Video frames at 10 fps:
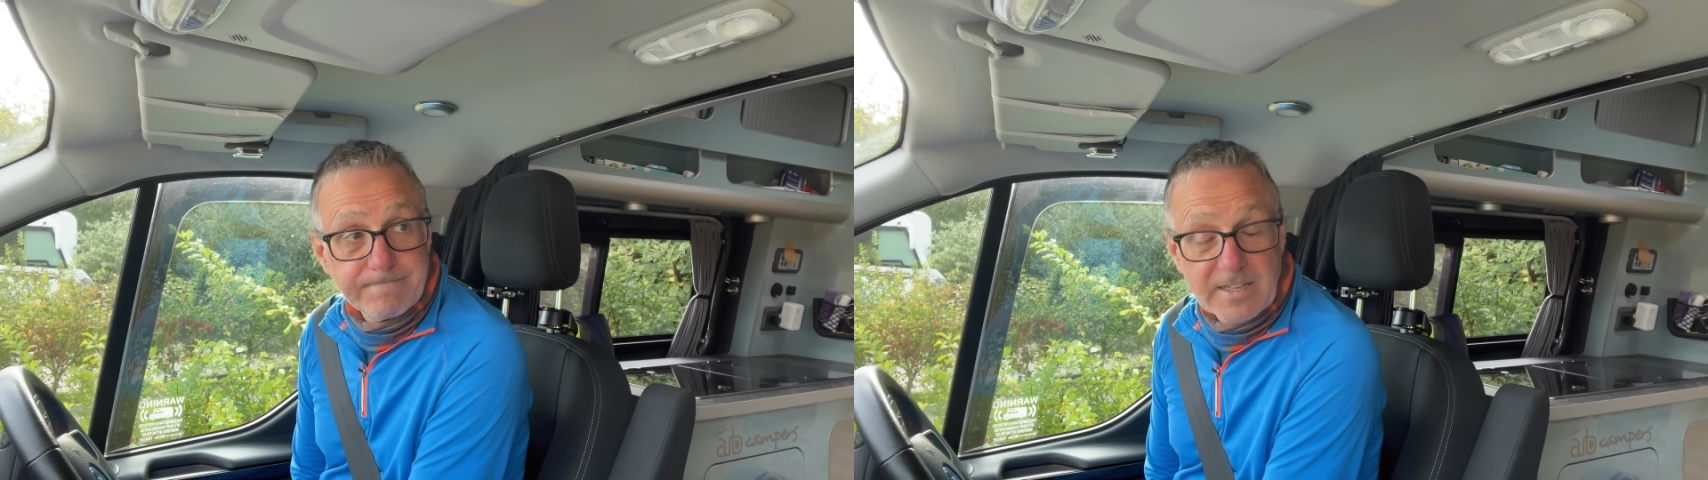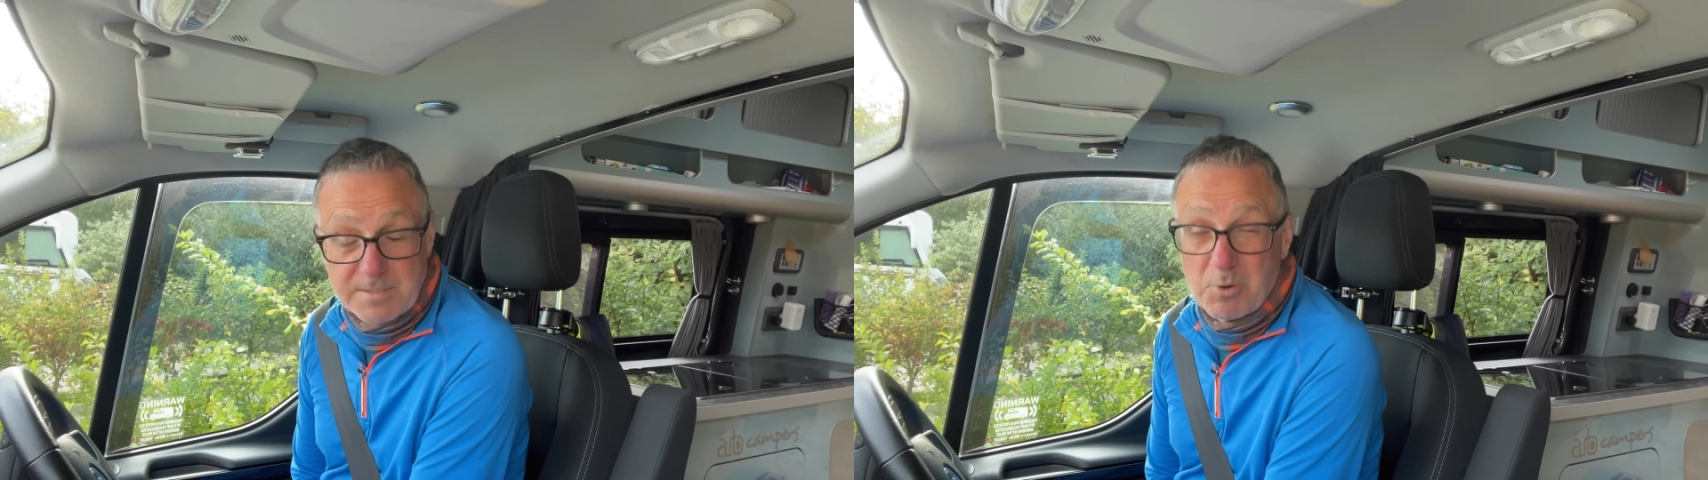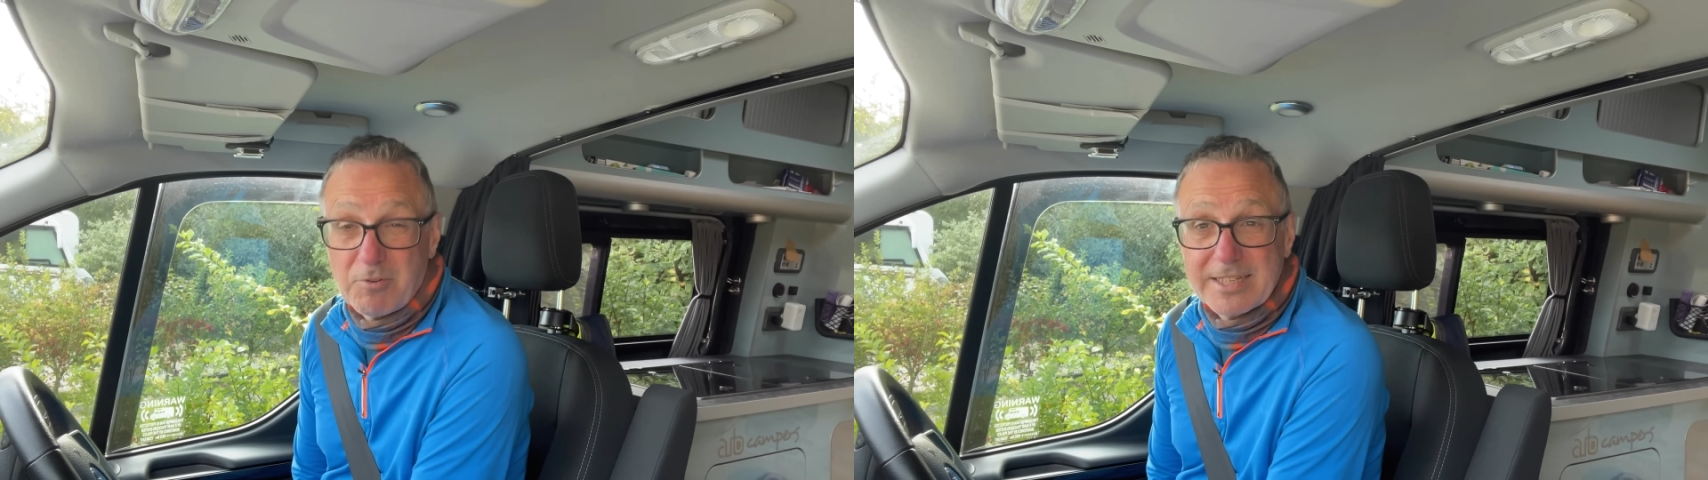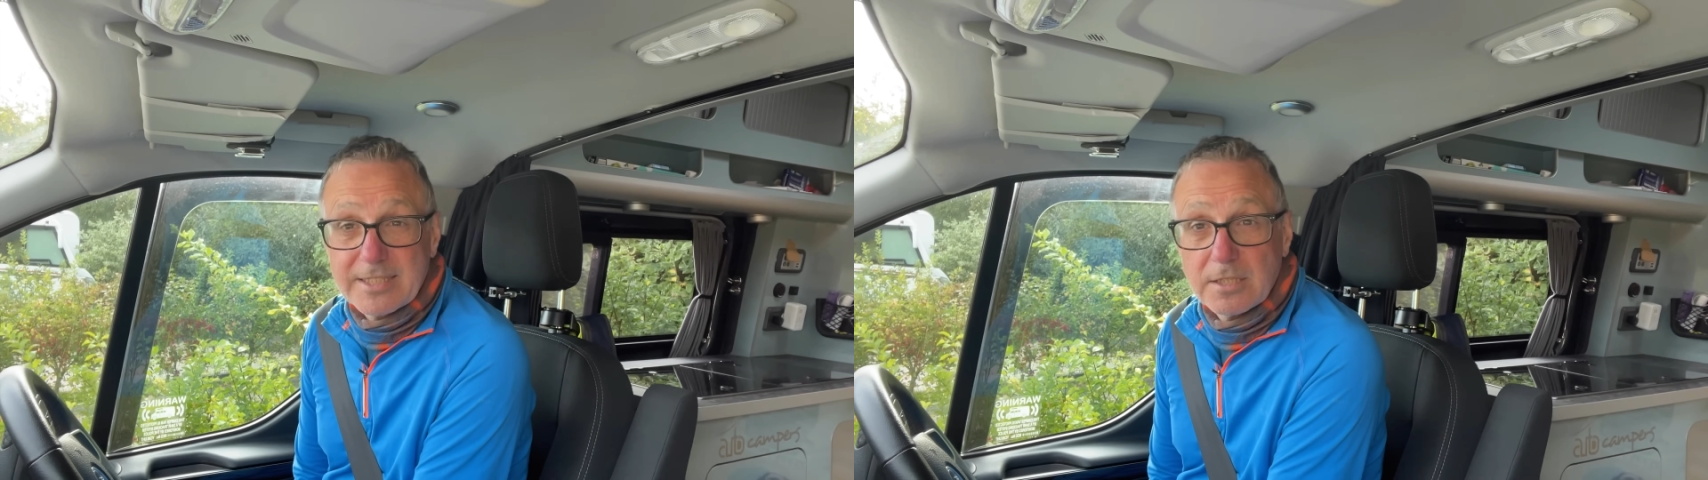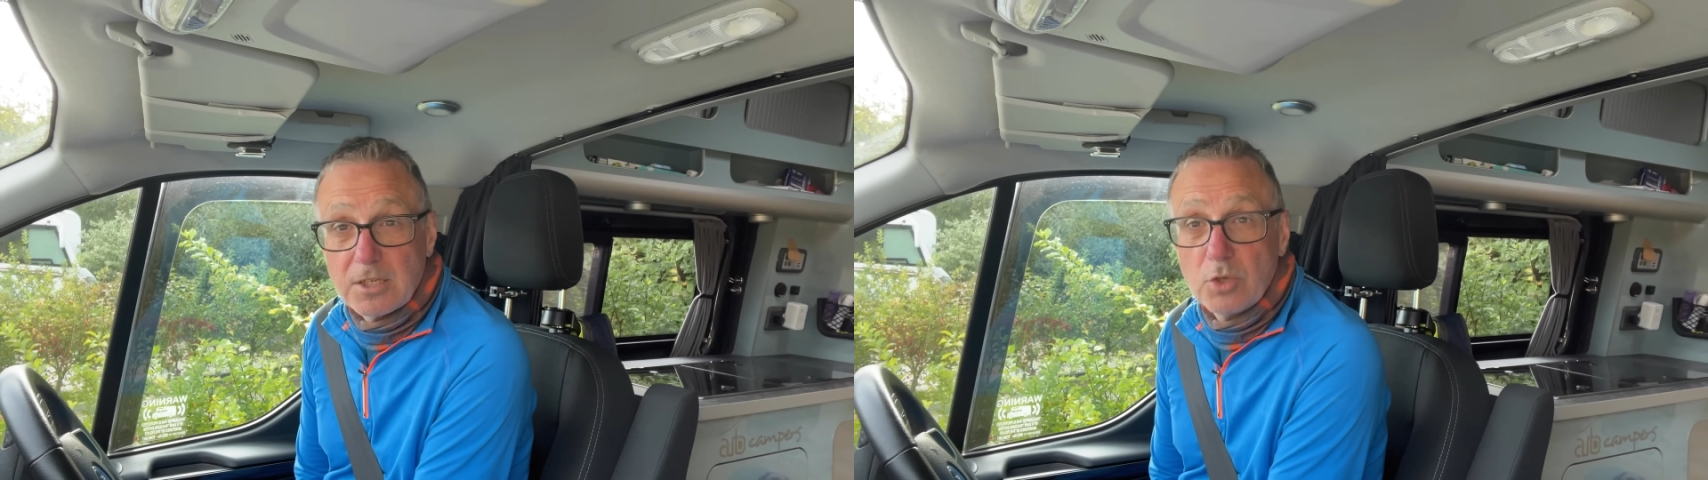That's my
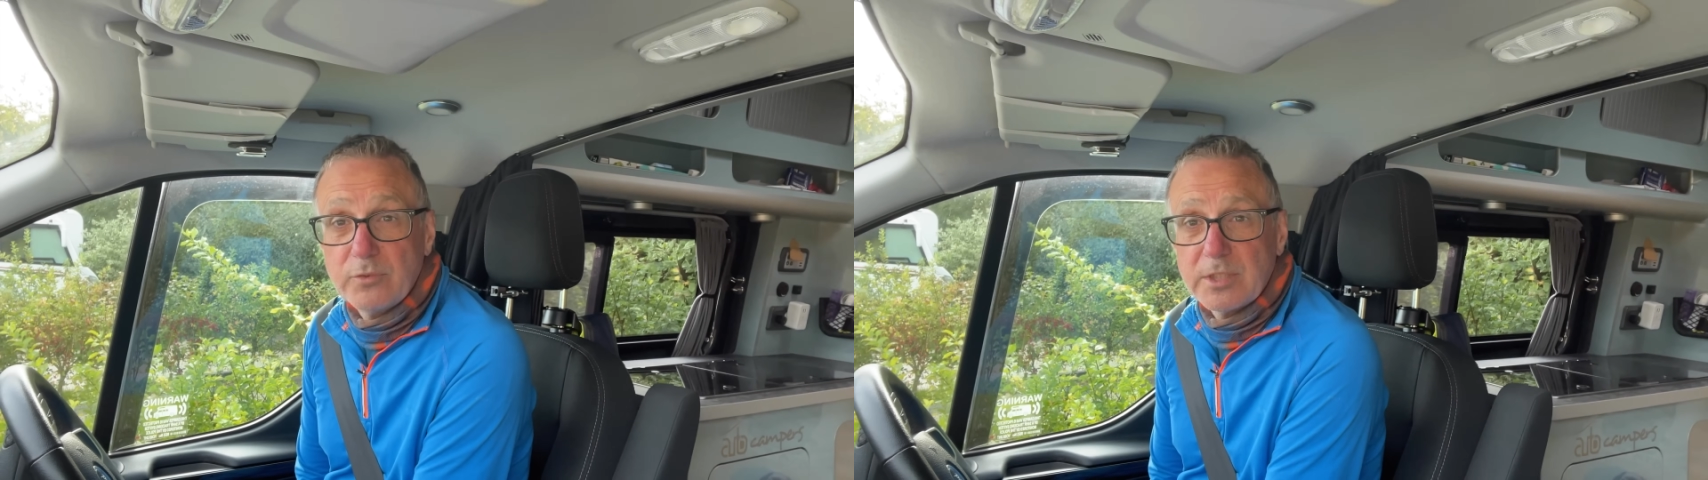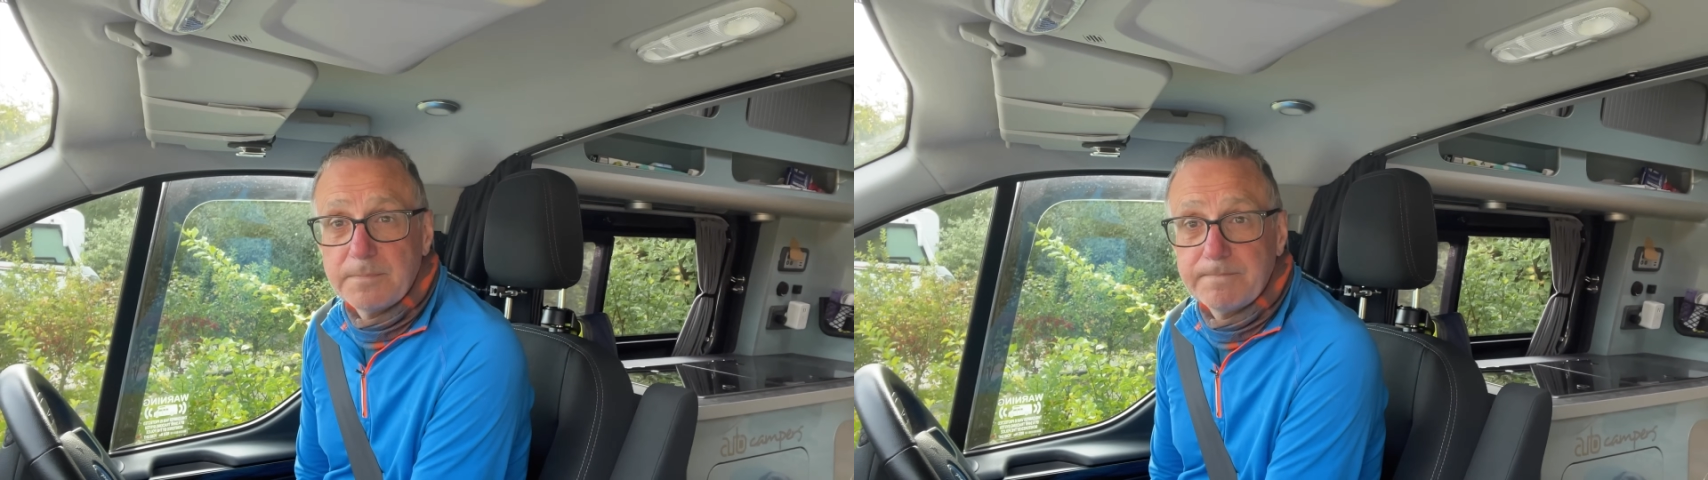rant. Over.